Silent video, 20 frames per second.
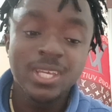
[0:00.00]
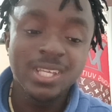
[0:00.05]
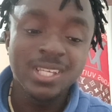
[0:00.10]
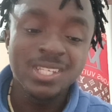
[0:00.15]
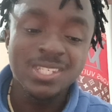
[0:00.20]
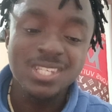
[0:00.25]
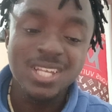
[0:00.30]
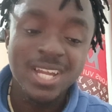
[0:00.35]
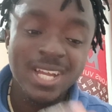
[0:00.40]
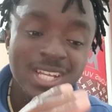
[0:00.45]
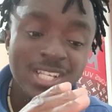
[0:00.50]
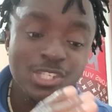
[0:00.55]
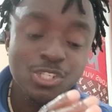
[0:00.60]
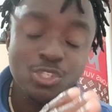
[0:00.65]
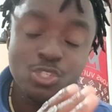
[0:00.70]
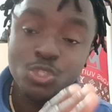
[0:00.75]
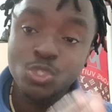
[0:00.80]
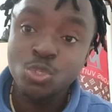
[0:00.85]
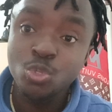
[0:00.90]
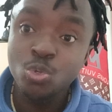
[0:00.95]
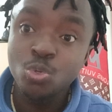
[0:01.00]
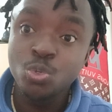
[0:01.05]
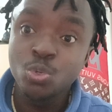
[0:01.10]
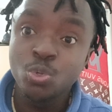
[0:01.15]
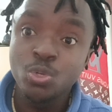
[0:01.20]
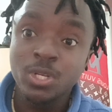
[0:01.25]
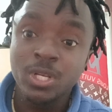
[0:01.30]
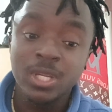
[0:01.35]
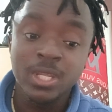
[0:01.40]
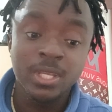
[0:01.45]
is
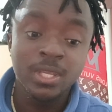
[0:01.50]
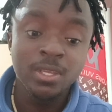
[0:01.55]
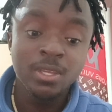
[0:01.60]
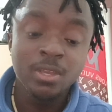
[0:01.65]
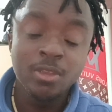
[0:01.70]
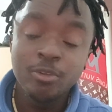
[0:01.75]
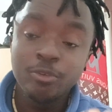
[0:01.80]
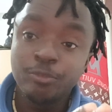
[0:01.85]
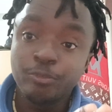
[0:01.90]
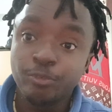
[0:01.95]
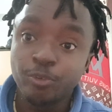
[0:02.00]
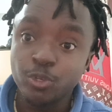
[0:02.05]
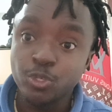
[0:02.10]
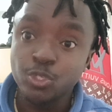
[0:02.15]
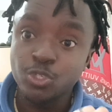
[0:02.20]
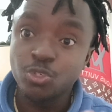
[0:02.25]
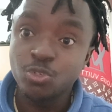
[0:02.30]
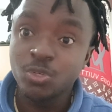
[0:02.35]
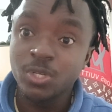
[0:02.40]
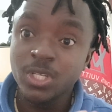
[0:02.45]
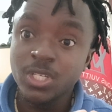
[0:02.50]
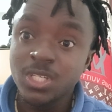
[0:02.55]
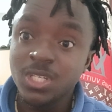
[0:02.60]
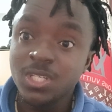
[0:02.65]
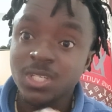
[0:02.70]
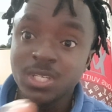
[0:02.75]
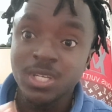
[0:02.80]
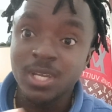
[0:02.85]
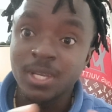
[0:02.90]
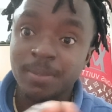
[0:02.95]
absolutely
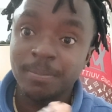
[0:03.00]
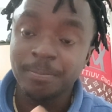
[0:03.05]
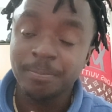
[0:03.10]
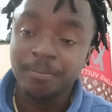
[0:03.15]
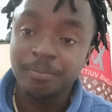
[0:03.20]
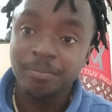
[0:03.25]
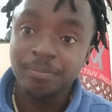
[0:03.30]
frustrating them.